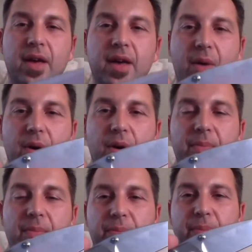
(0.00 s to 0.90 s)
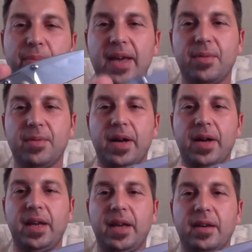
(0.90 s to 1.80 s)
I want to pay the
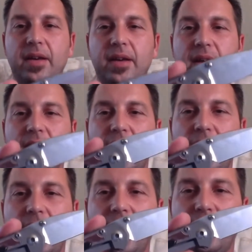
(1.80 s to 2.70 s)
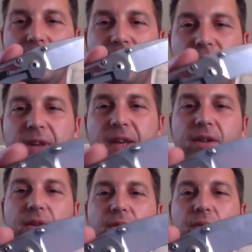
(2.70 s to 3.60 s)
money and
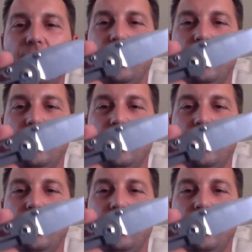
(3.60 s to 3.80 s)
feel